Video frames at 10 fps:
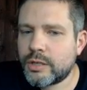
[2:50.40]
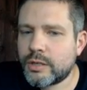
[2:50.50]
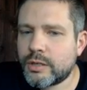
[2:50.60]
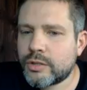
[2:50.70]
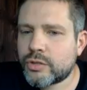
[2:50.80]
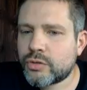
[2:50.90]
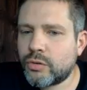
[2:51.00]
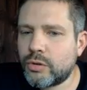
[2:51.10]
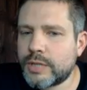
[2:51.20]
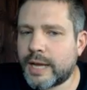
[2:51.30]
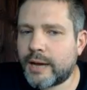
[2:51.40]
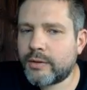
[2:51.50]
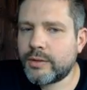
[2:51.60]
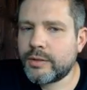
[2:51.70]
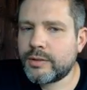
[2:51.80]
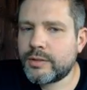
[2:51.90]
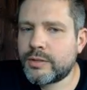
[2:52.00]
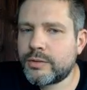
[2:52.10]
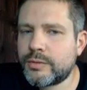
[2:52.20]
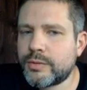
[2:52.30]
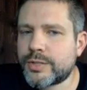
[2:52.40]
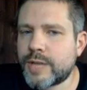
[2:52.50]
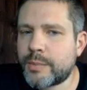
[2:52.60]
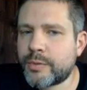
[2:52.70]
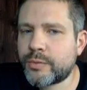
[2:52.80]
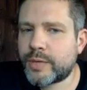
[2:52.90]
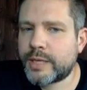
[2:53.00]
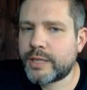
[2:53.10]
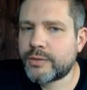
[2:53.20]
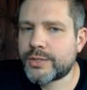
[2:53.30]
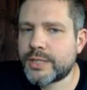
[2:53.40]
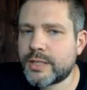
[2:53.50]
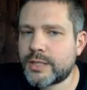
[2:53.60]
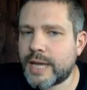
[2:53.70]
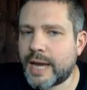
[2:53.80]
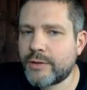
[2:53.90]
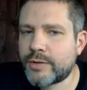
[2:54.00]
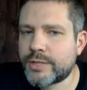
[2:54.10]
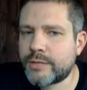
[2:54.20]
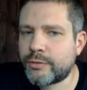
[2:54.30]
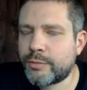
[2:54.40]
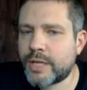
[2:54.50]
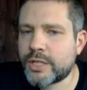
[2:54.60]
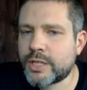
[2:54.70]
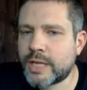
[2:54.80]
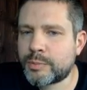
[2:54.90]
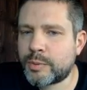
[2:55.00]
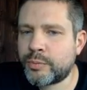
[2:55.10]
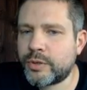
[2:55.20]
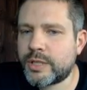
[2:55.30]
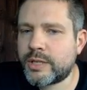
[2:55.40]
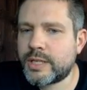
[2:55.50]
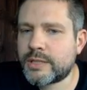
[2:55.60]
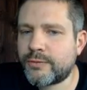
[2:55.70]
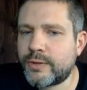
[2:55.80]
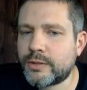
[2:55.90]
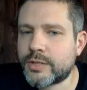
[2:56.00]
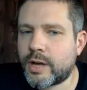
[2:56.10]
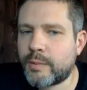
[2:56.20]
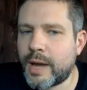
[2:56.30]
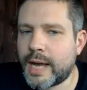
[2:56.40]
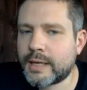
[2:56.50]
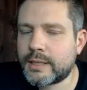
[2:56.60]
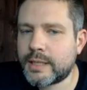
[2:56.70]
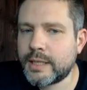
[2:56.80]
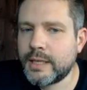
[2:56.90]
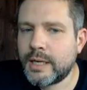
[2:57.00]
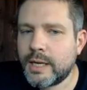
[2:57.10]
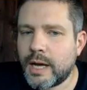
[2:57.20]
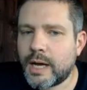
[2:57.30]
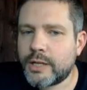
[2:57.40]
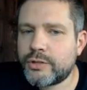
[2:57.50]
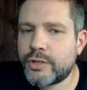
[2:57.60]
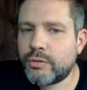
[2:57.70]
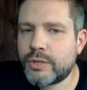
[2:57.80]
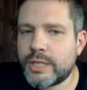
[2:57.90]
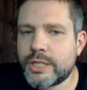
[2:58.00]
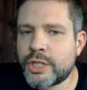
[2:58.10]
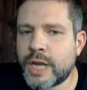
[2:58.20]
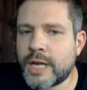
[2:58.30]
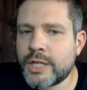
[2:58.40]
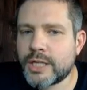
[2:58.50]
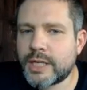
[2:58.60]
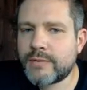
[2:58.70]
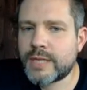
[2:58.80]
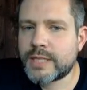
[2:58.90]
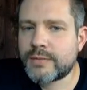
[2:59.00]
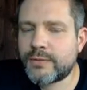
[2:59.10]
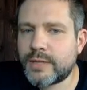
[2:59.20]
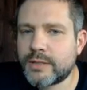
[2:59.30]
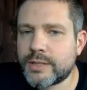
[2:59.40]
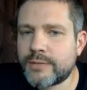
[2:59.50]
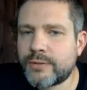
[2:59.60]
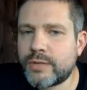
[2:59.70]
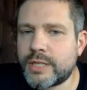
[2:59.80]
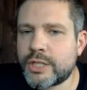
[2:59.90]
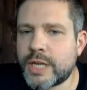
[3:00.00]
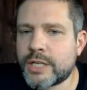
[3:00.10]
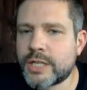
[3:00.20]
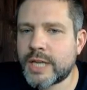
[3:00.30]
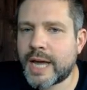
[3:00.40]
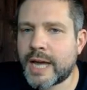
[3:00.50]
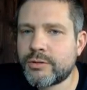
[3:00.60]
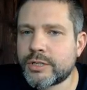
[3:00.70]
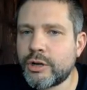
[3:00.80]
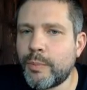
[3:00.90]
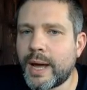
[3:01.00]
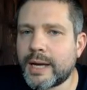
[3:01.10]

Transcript: Scroll down to step 3. You'll see that the address information has been put into these fields automatically. You don't need to change any of these fields. If you need to change the address, go back